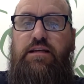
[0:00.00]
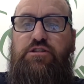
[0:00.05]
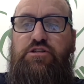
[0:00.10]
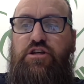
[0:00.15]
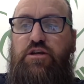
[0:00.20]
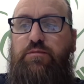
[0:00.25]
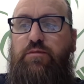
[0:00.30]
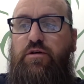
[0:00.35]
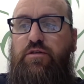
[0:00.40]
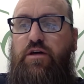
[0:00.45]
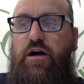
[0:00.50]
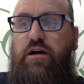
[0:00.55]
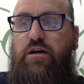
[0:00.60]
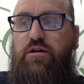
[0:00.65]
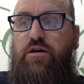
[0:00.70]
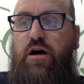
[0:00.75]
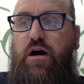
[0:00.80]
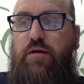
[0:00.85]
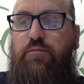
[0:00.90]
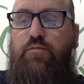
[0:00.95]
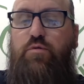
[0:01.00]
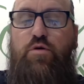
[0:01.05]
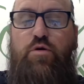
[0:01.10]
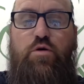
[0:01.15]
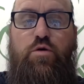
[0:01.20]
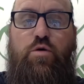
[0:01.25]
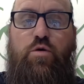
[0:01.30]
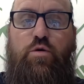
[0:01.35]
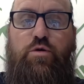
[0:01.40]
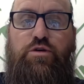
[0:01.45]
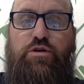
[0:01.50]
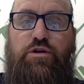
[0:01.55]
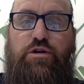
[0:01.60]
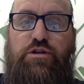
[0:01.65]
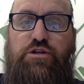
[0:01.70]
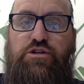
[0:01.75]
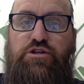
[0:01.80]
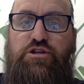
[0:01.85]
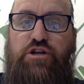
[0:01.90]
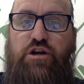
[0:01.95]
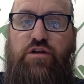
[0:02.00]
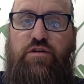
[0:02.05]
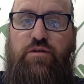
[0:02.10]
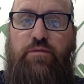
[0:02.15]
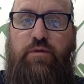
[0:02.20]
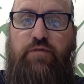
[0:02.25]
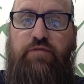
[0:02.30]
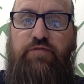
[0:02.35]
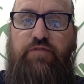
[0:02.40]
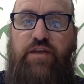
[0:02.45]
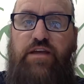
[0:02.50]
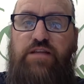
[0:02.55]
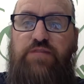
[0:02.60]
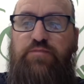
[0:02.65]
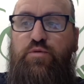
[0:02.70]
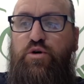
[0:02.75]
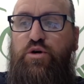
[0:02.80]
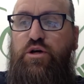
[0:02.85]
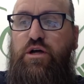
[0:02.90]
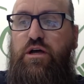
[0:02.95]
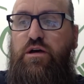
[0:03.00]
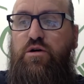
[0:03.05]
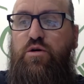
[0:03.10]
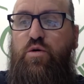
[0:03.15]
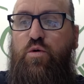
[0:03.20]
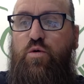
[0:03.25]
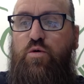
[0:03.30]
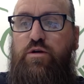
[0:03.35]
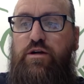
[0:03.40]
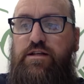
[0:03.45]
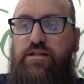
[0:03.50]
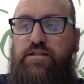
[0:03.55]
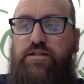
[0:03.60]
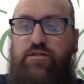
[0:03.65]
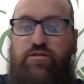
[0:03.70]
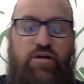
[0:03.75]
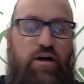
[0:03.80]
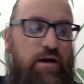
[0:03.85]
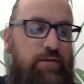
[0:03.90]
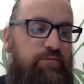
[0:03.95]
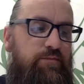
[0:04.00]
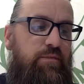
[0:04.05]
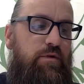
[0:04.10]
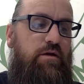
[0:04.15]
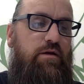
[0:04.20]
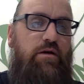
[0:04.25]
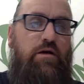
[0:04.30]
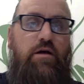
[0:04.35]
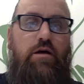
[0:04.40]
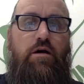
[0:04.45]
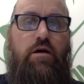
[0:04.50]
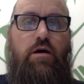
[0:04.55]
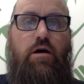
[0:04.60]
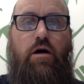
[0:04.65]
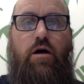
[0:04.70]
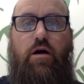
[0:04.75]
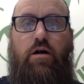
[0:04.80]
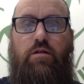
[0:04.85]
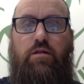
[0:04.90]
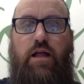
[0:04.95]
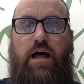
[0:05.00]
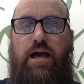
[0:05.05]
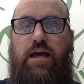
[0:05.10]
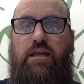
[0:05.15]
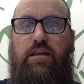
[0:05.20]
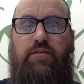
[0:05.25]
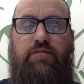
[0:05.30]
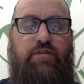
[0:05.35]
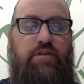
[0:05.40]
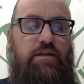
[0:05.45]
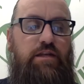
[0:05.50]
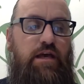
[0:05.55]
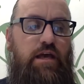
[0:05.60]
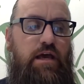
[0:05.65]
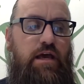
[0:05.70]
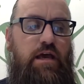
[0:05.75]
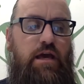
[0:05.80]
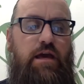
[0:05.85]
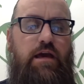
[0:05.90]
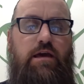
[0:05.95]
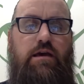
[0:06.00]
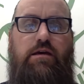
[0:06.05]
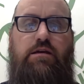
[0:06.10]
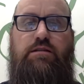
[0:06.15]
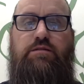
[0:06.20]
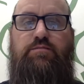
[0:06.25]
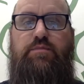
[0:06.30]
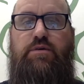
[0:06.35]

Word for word: at gmail.com or you can share them on Facebook or Instagram. Our lion of the day is